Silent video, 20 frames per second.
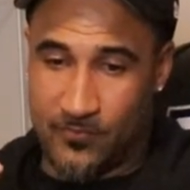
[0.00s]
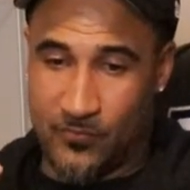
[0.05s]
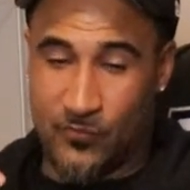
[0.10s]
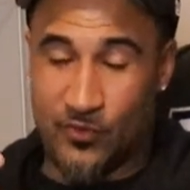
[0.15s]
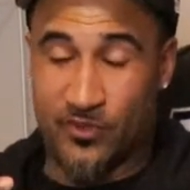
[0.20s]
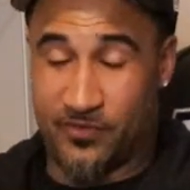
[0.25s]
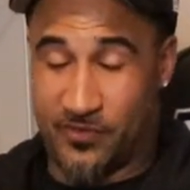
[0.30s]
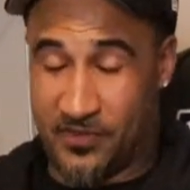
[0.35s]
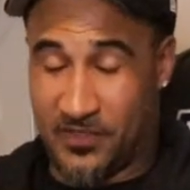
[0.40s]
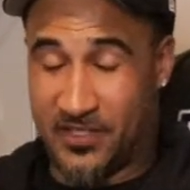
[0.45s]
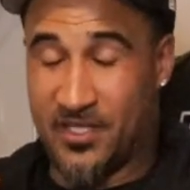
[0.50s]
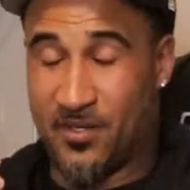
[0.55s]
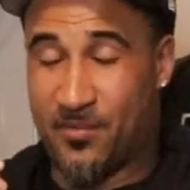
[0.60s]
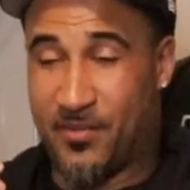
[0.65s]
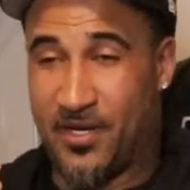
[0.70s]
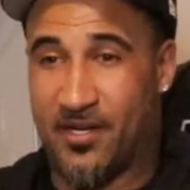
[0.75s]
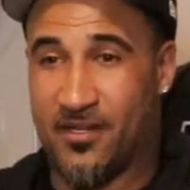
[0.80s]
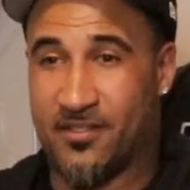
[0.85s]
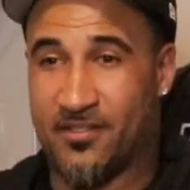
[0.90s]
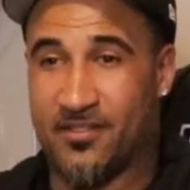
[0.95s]
just when to come
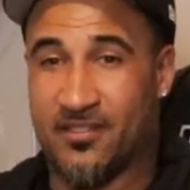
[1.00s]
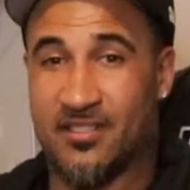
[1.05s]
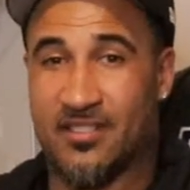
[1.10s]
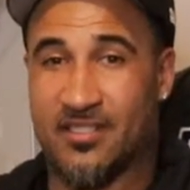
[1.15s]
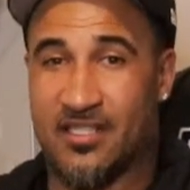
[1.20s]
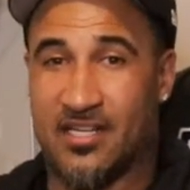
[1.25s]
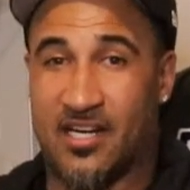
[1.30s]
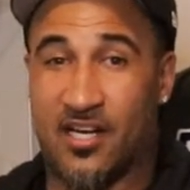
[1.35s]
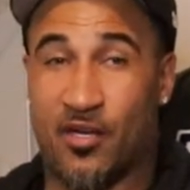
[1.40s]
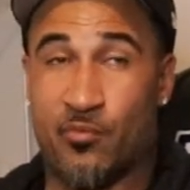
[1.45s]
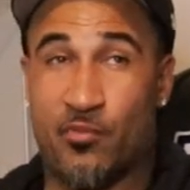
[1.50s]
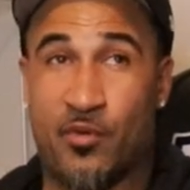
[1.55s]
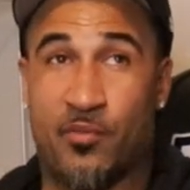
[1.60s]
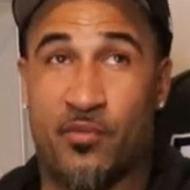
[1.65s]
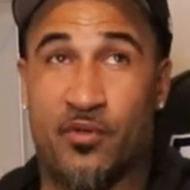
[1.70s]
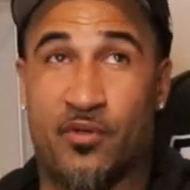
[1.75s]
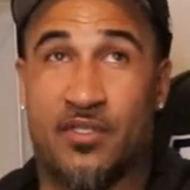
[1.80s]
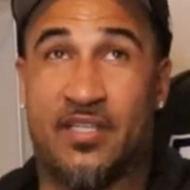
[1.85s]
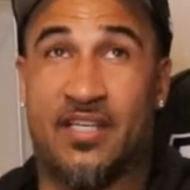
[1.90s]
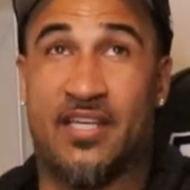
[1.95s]
out. I
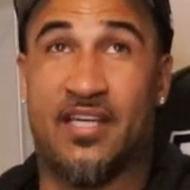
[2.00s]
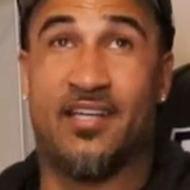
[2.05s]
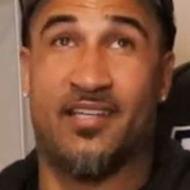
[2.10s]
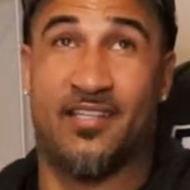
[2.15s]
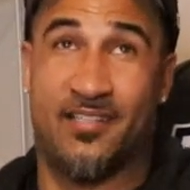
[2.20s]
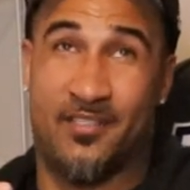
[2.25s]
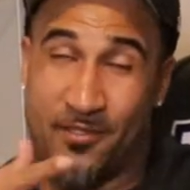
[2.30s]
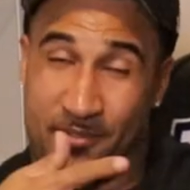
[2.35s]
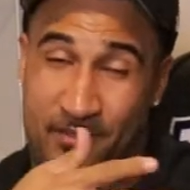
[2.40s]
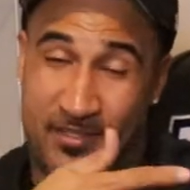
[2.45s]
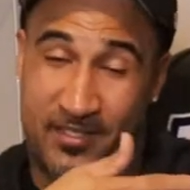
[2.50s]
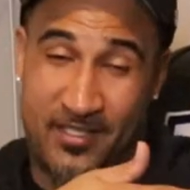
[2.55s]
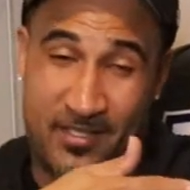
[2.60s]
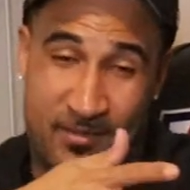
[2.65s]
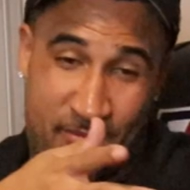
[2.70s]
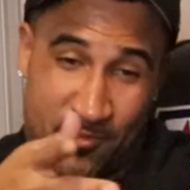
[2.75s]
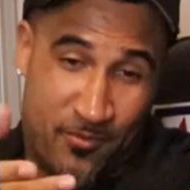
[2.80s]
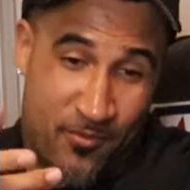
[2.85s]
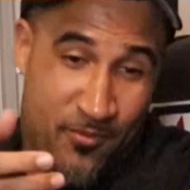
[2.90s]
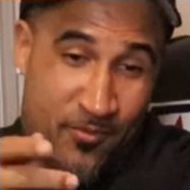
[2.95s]
remember Kenny, Coach Kenny,
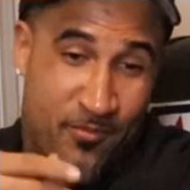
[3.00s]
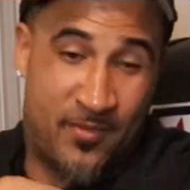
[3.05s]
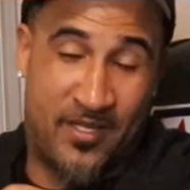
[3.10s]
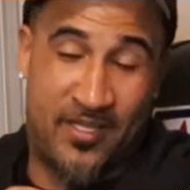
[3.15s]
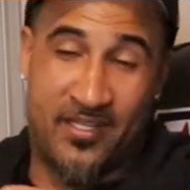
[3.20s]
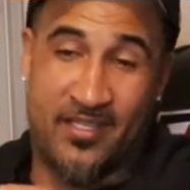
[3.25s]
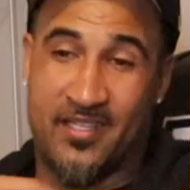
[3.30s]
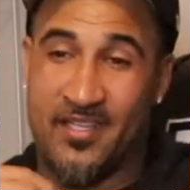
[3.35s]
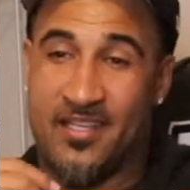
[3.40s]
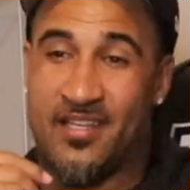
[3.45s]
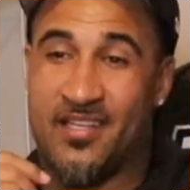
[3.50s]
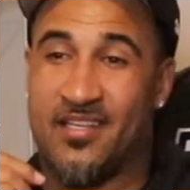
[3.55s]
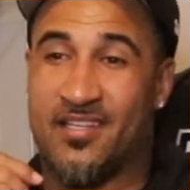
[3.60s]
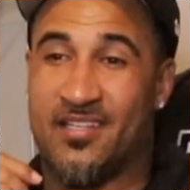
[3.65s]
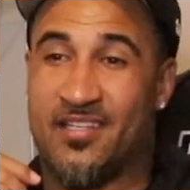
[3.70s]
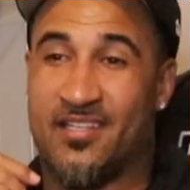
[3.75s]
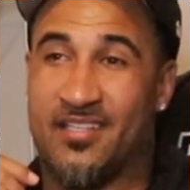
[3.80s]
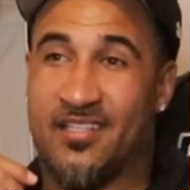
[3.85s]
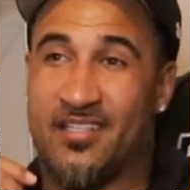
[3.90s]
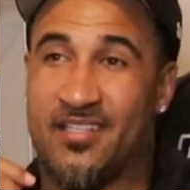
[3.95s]
my roommate
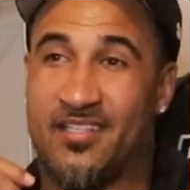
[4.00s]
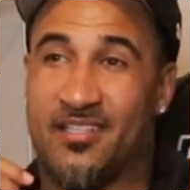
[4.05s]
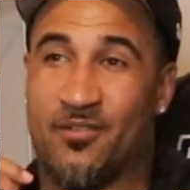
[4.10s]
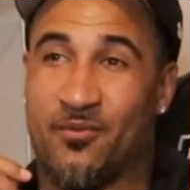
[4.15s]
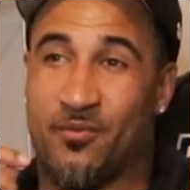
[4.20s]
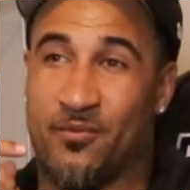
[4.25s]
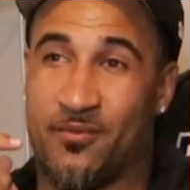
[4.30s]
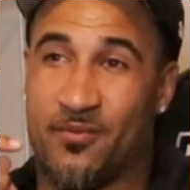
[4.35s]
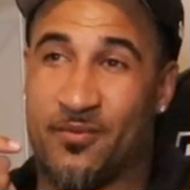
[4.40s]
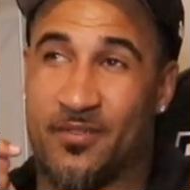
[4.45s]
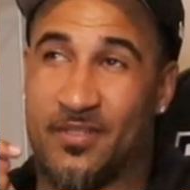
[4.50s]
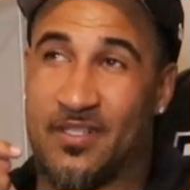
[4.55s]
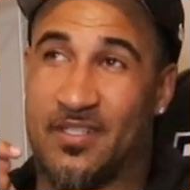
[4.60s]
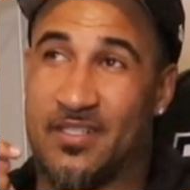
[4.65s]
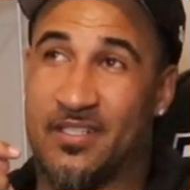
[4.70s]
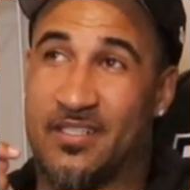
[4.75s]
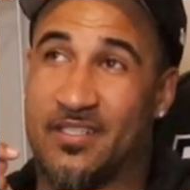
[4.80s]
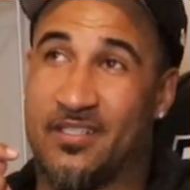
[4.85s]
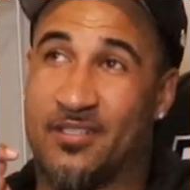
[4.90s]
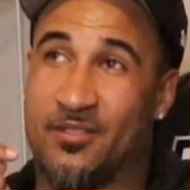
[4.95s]

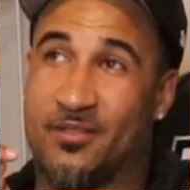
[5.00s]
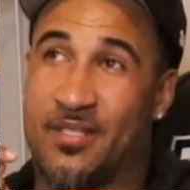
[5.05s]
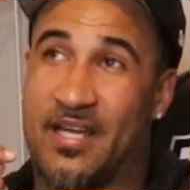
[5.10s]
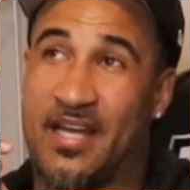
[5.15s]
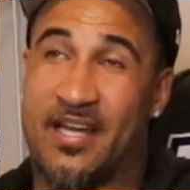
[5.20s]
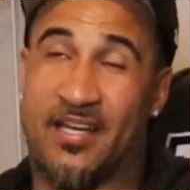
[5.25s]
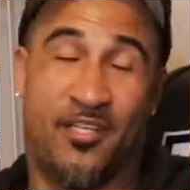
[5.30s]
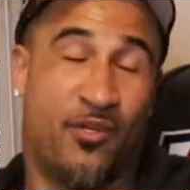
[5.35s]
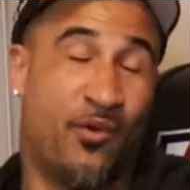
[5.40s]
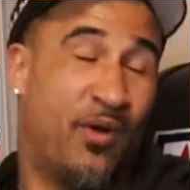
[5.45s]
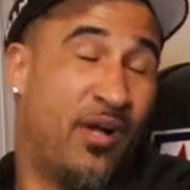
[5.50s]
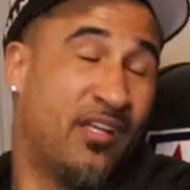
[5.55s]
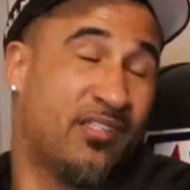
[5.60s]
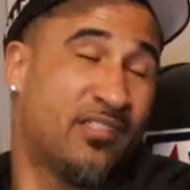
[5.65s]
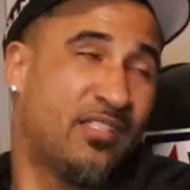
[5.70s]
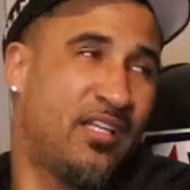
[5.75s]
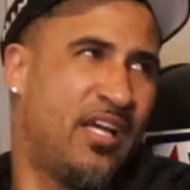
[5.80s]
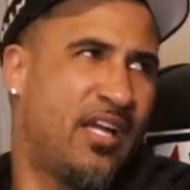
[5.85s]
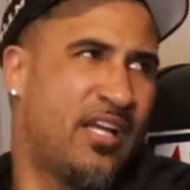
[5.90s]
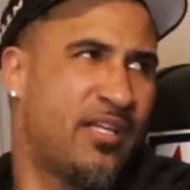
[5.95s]
uh, had to go
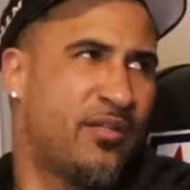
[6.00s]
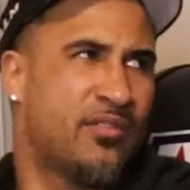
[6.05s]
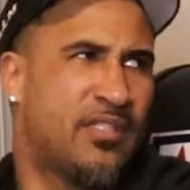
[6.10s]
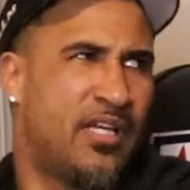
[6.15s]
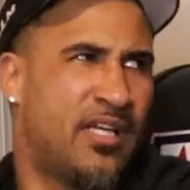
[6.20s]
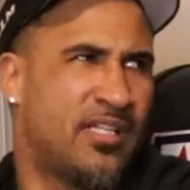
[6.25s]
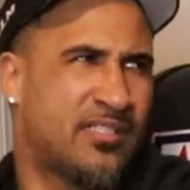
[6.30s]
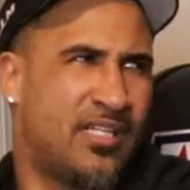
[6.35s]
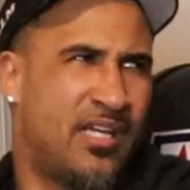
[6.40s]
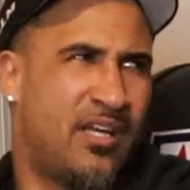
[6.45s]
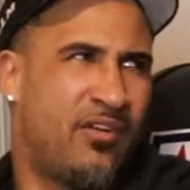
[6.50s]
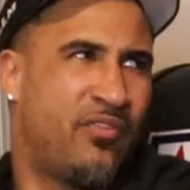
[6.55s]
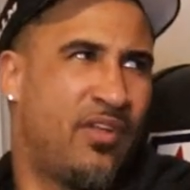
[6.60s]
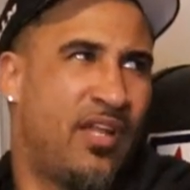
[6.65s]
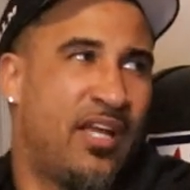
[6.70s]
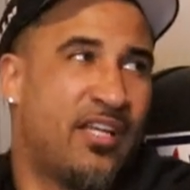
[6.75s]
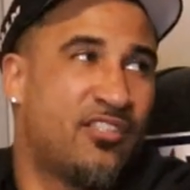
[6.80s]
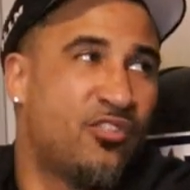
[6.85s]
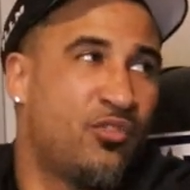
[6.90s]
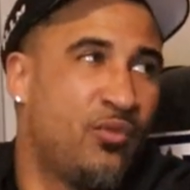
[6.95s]
outside. He was outside for
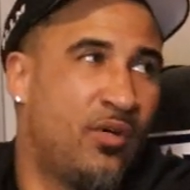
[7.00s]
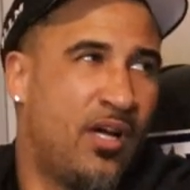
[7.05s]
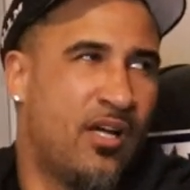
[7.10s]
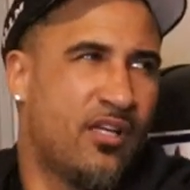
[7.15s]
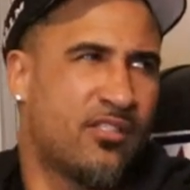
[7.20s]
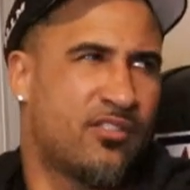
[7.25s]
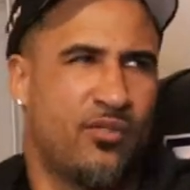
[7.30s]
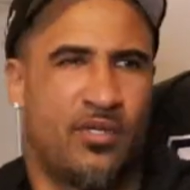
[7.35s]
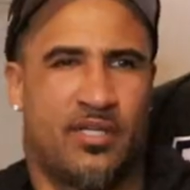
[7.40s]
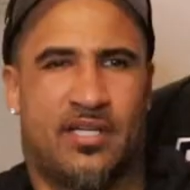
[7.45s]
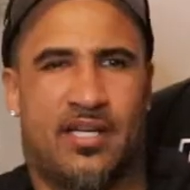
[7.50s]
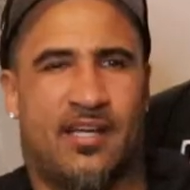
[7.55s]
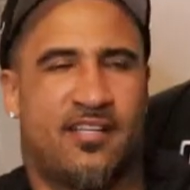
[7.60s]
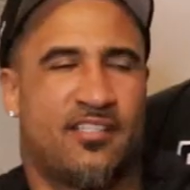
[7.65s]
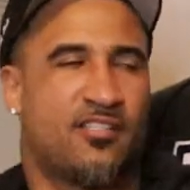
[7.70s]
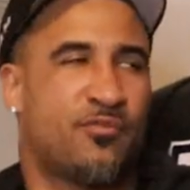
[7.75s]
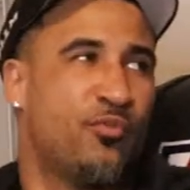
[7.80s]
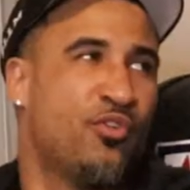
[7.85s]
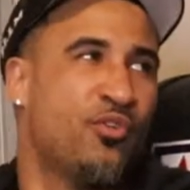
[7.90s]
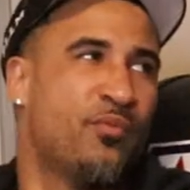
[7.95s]
like two hours, so it kind
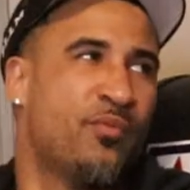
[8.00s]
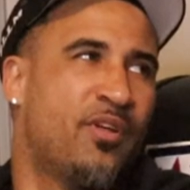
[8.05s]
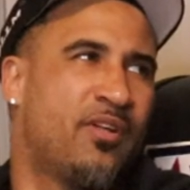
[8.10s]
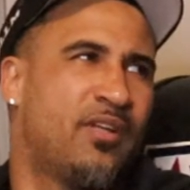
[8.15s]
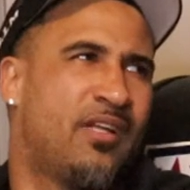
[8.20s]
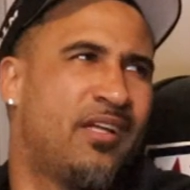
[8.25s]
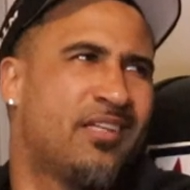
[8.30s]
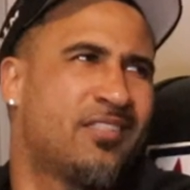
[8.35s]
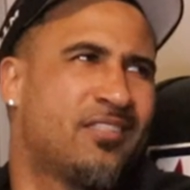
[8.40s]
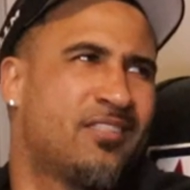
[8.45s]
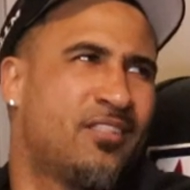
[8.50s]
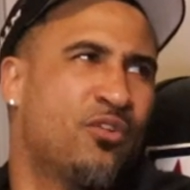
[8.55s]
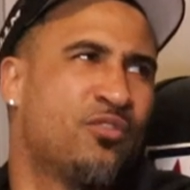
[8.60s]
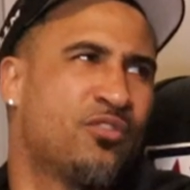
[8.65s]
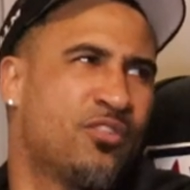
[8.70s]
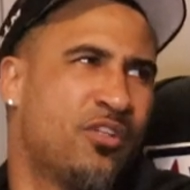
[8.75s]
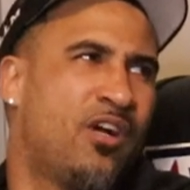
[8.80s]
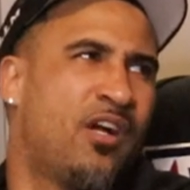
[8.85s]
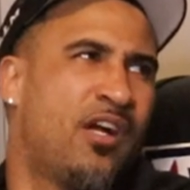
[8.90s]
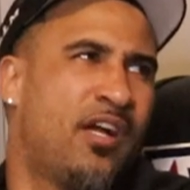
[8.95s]
of spooked me. I'm like,
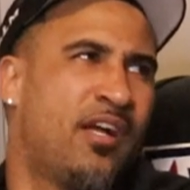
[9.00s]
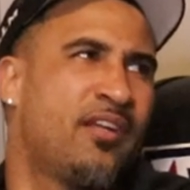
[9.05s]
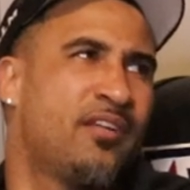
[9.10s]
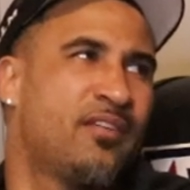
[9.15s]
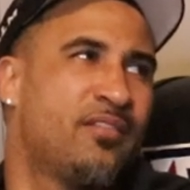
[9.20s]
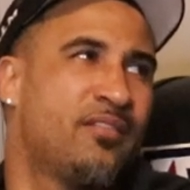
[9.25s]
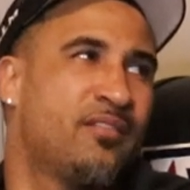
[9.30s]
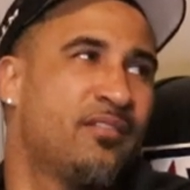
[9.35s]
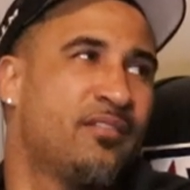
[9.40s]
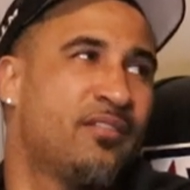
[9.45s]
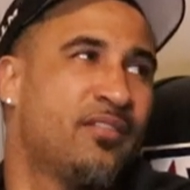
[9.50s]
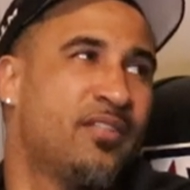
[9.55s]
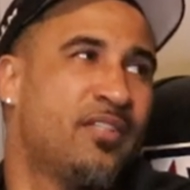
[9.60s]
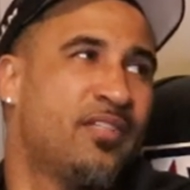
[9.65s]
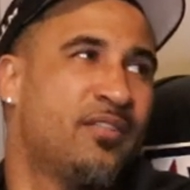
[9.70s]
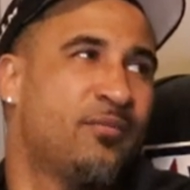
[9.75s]
Coach, all right? mm-hmm.